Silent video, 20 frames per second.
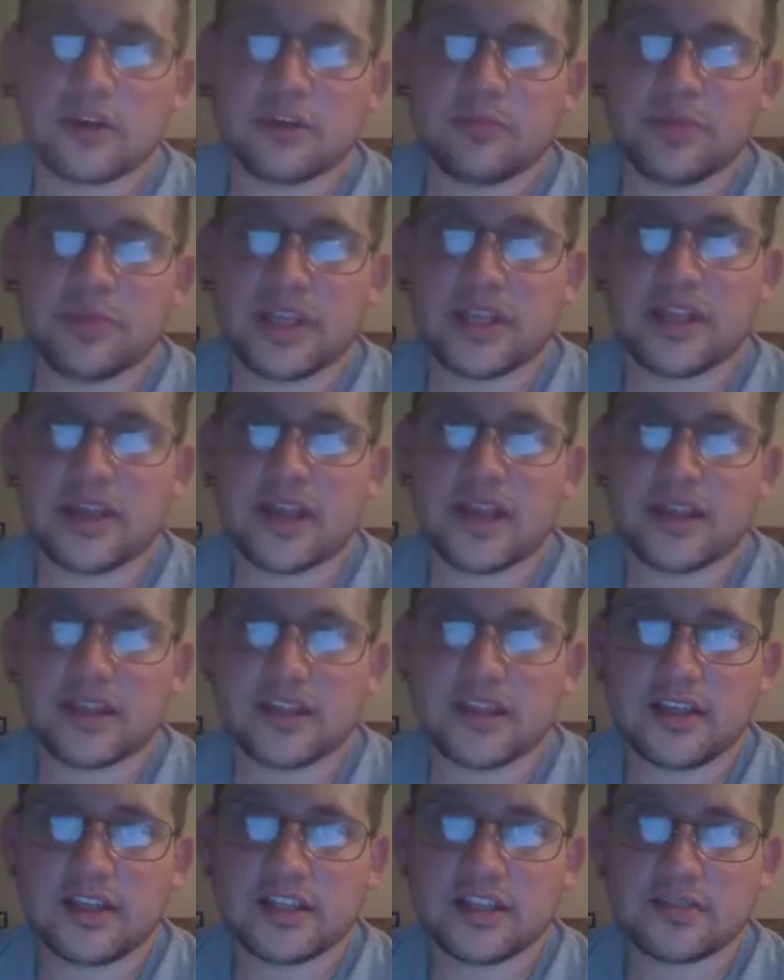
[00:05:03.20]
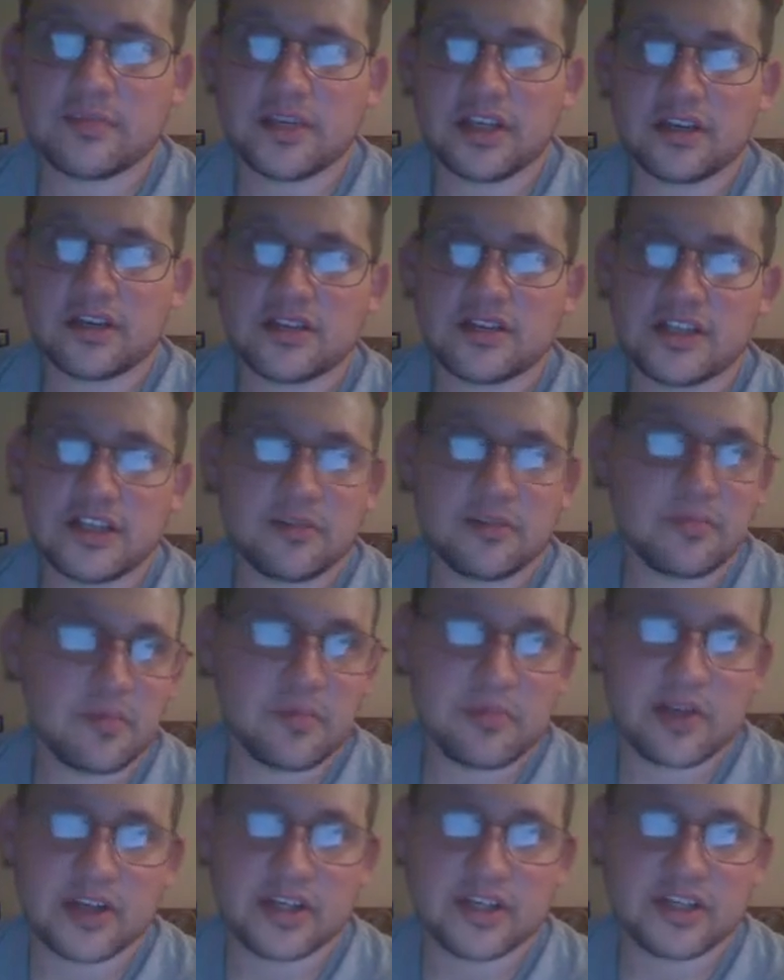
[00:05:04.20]
could be that the speakers need to be
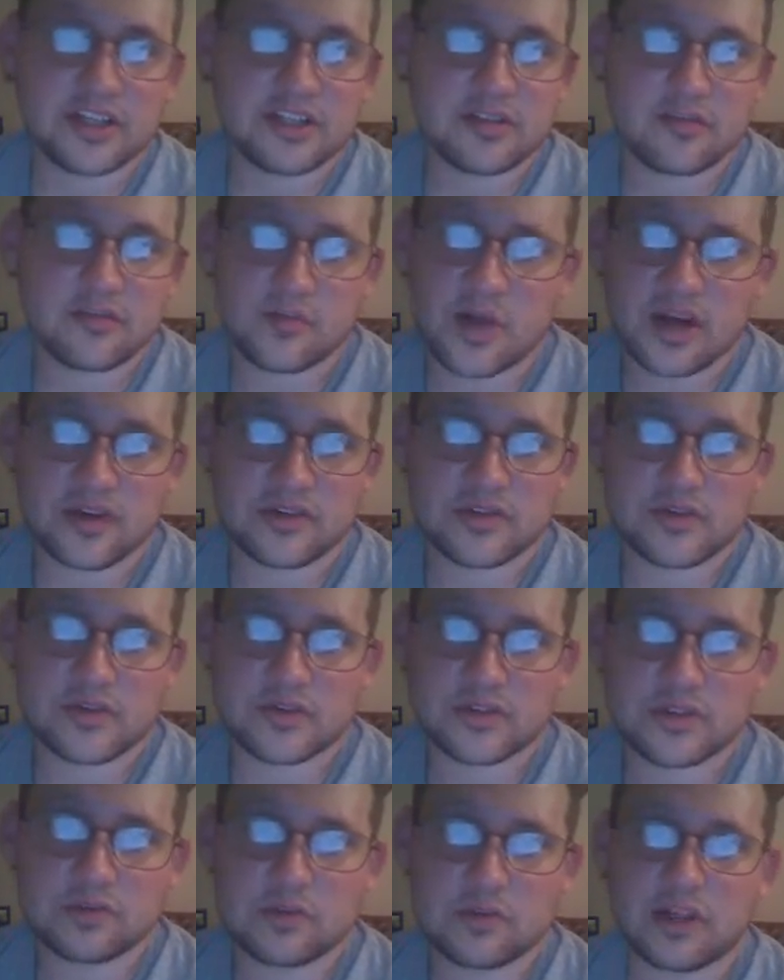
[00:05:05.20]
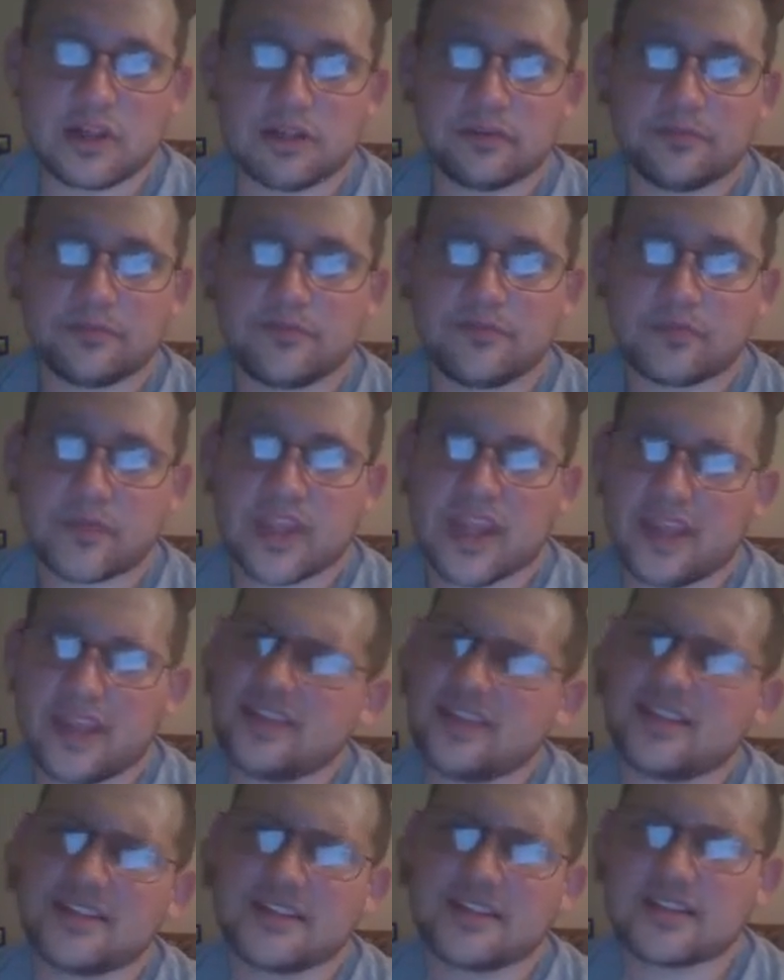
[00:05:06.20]
plugged into a power source as well. And
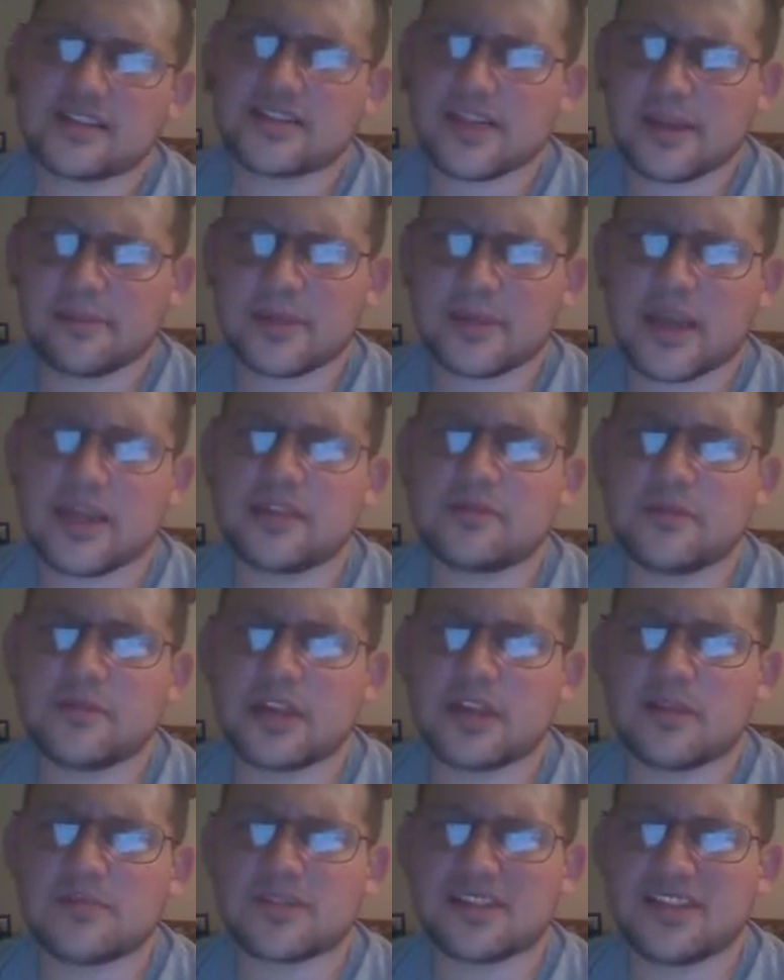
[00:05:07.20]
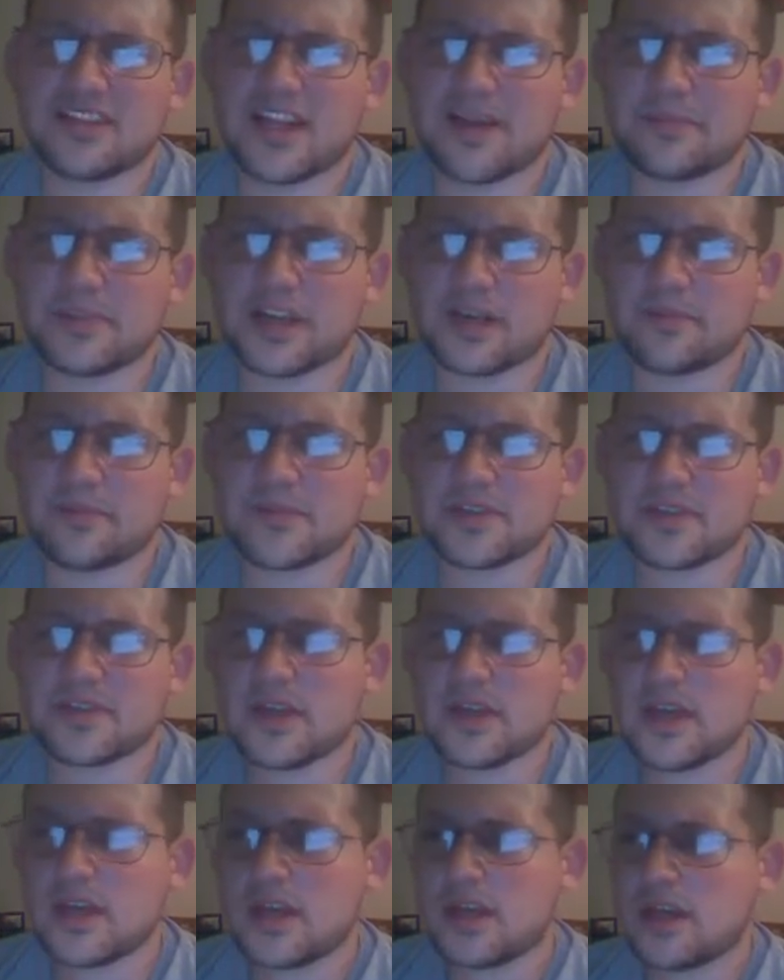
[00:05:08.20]
this is the same case when it comes to laptops.
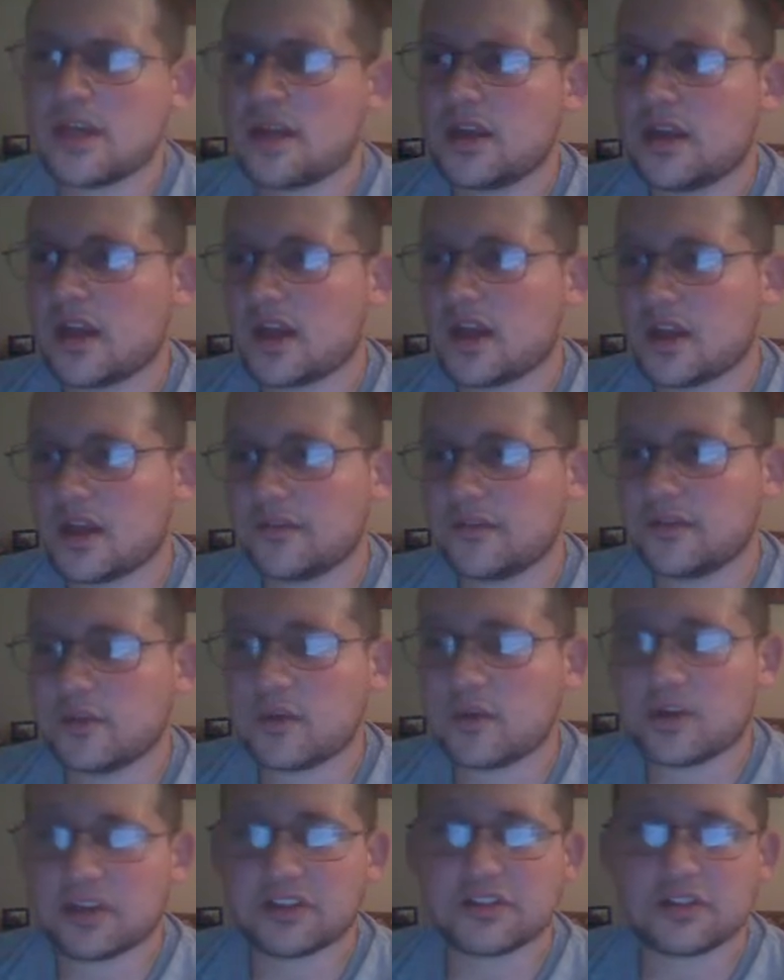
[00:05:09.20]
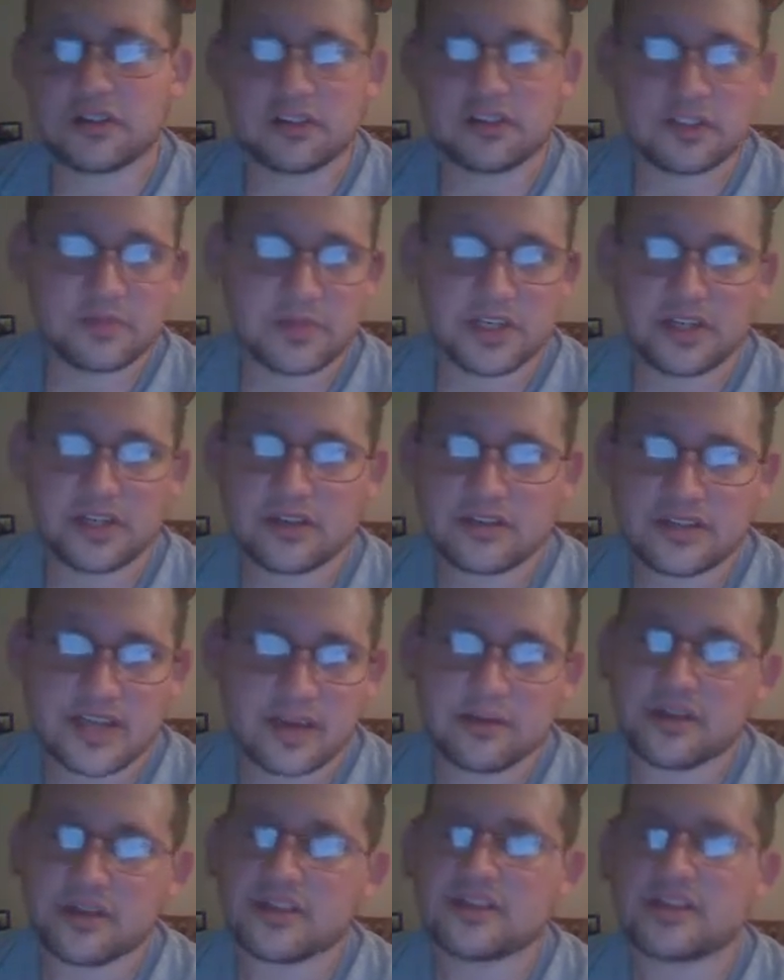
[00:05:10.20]
If you want external speakers,
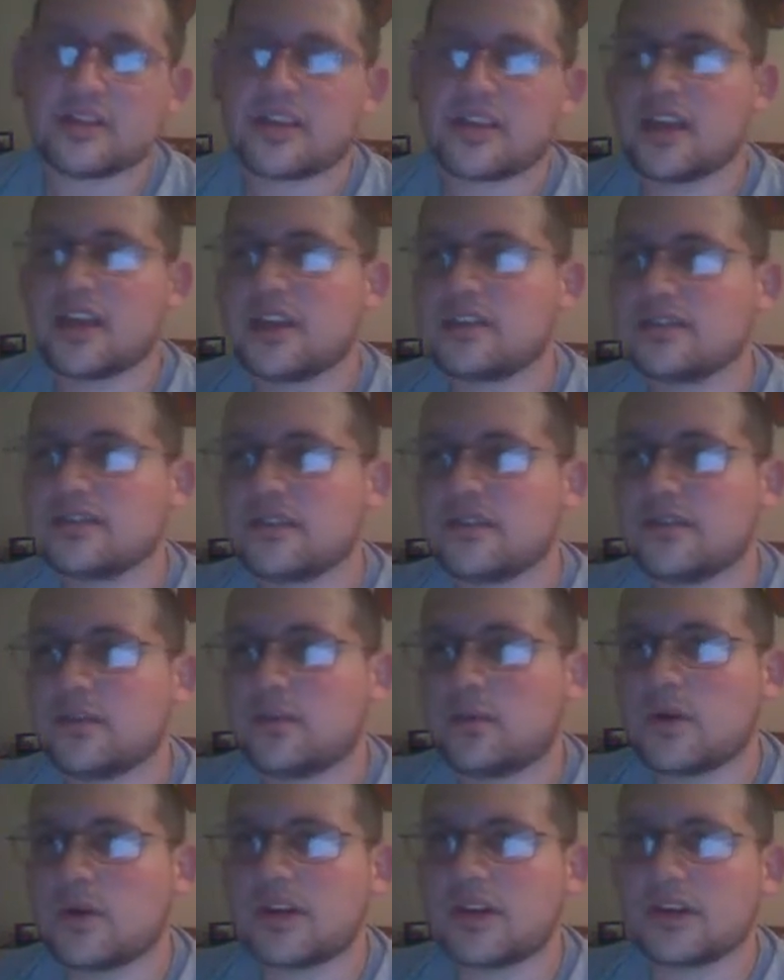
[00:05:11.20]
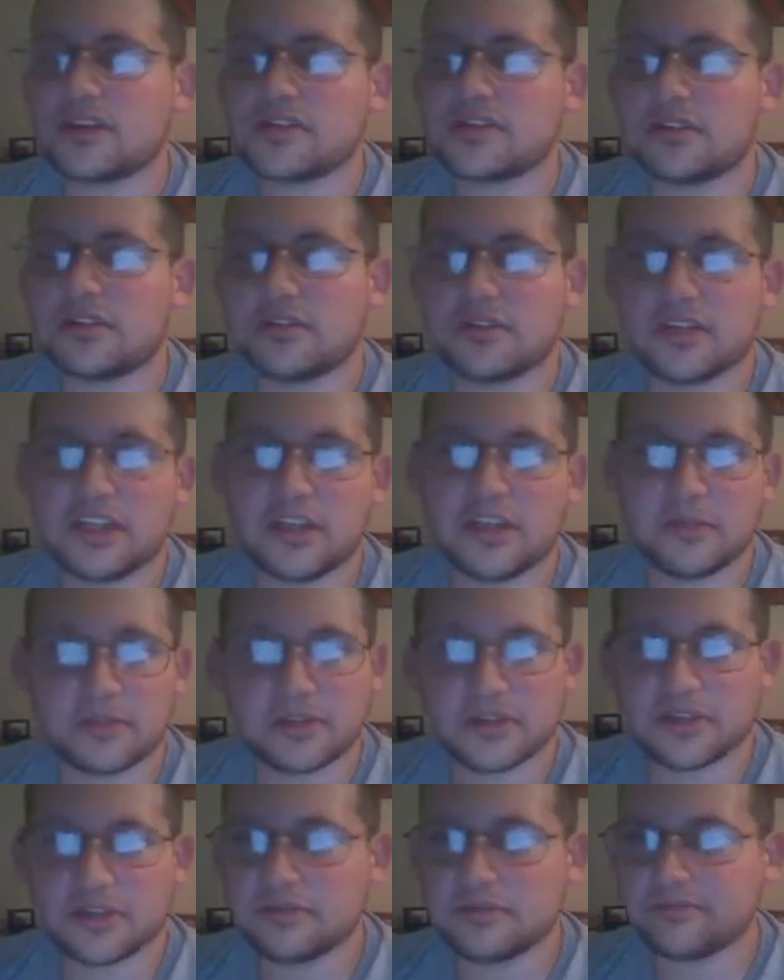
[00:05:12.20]
that is the case. If you want external
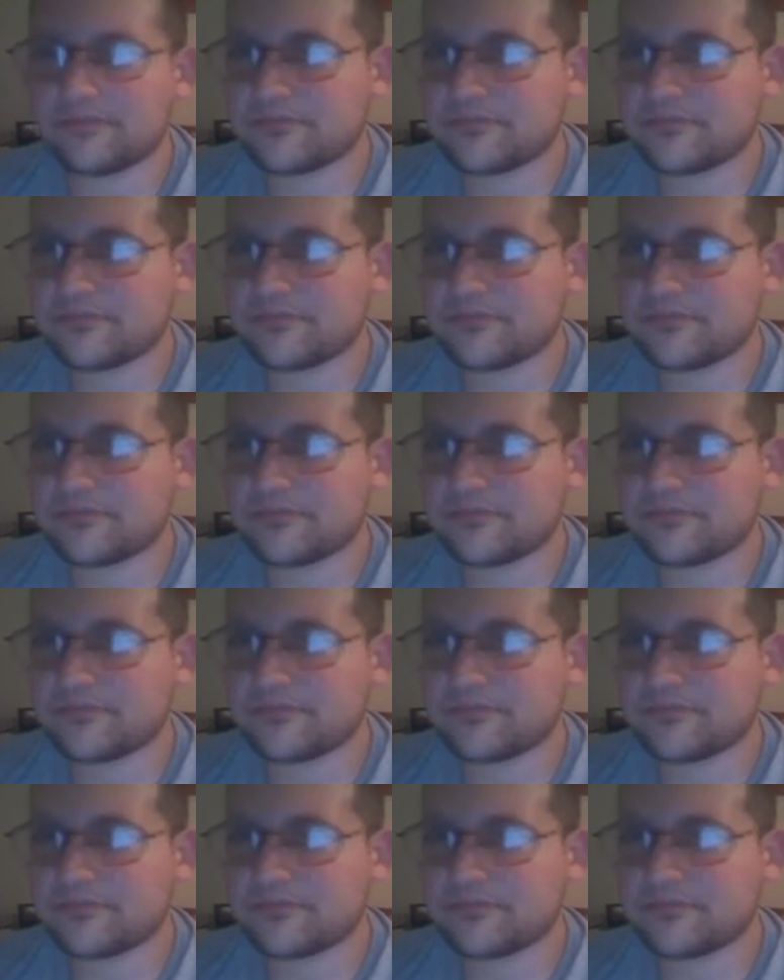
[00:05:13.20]
keyboard,